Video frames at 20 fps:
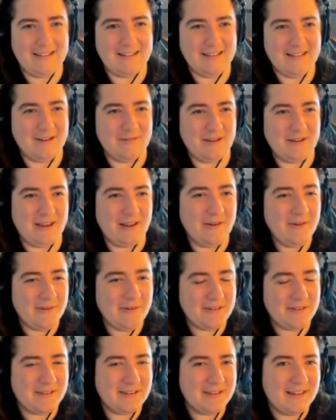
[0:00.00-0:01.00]
there we go.
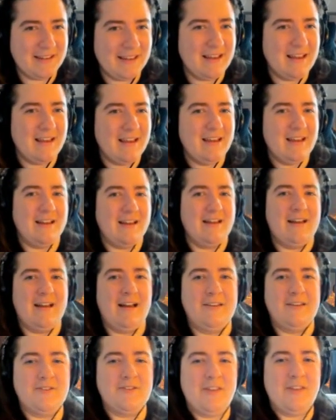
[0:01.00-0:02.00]

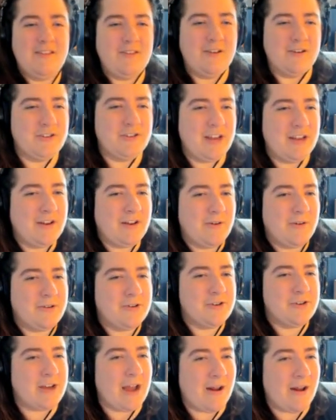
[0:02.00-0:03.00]
So that's our shed donor
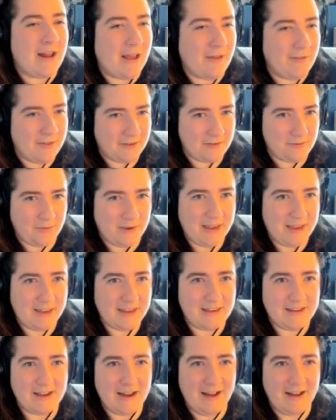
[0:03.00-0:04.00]
shout out this
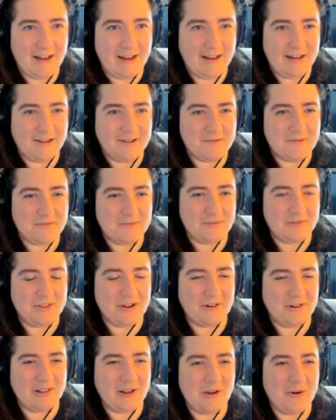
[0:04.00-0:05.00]
week.
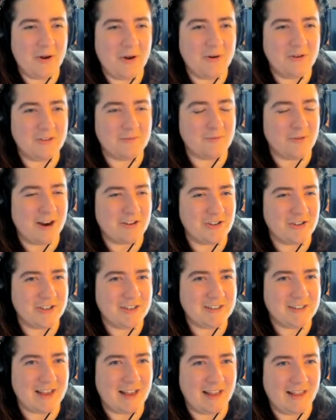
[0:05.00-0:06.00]
Their logo is
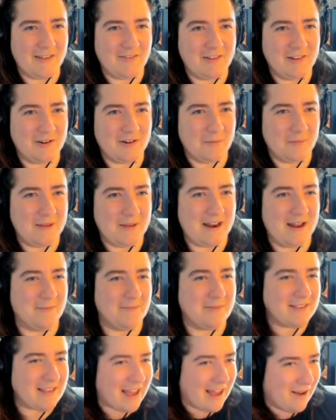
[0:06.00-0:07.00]
precious. I love the little pinup
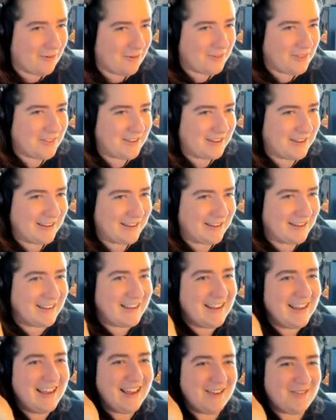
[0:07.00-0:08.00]
style with the
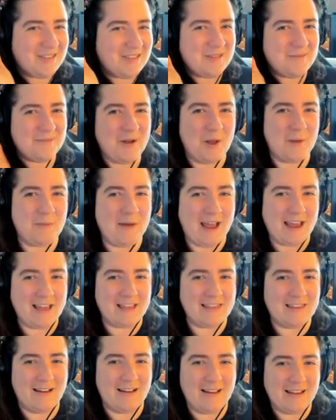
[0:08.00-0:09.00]
ball
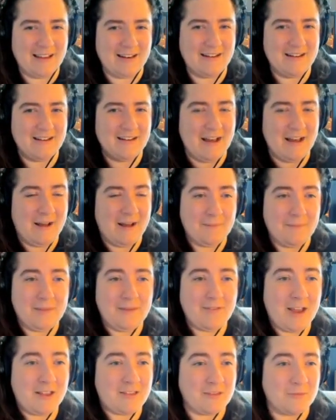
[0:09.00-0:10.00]
python. They've
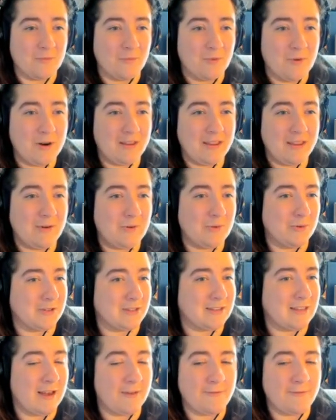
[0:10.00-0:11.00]
got some really cool
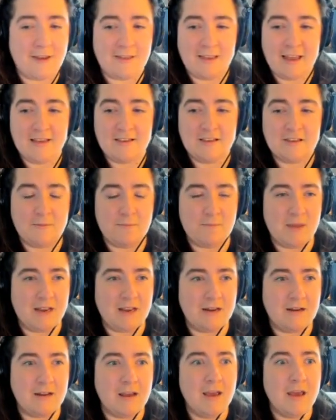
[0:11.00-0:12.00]
stuff, and they
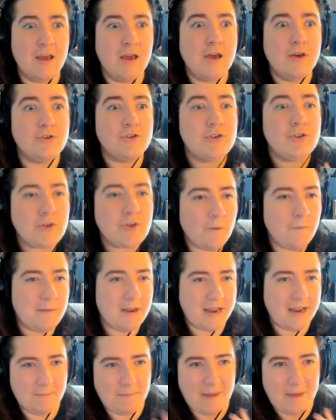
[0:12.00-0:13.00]
submitted so
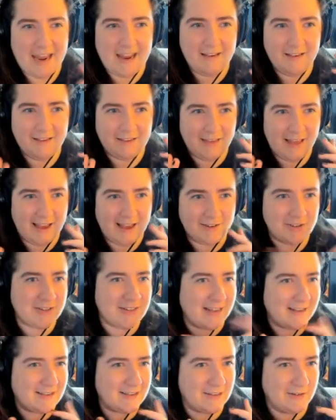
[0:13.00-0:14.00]
many
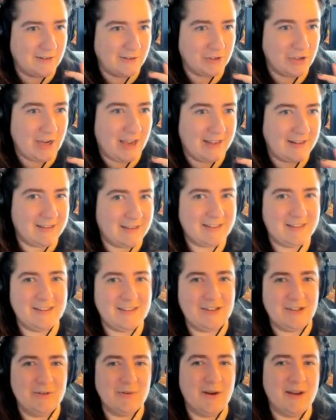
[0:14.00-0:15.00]
paint/sentinel sheds
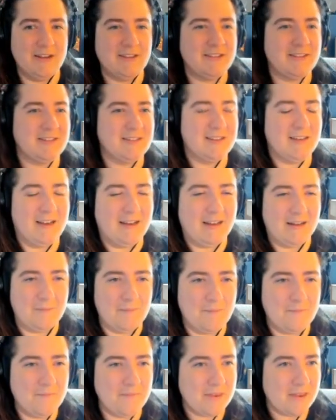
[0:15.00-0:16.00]
to us.
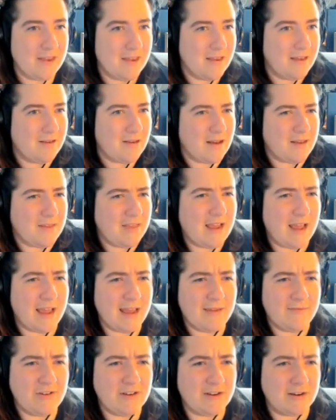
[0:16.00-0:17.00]
I think I
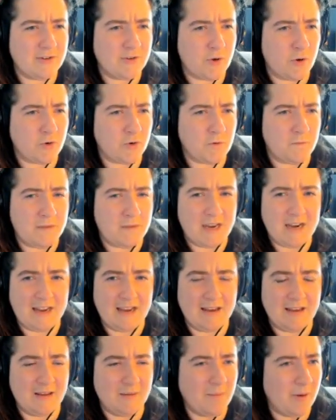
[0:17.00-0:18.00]
even did a social
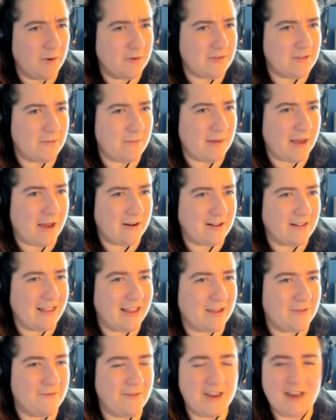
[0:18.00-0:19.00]
media post about it, like
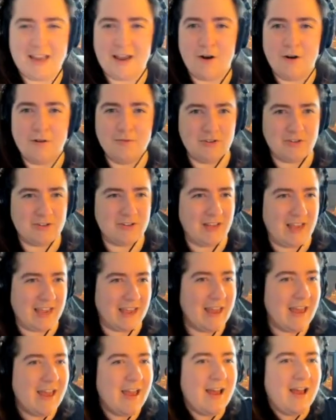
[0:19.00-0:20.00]
a video of just like
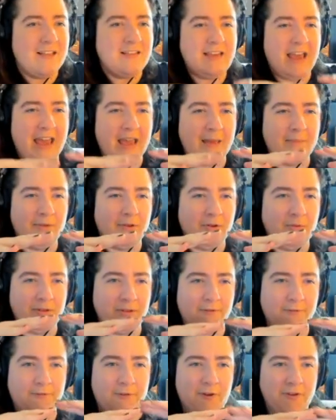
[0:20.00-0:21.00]
a table with a
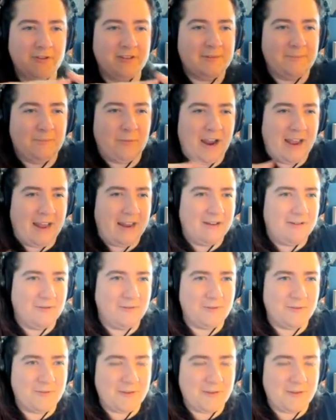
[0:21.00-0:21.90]
full spread of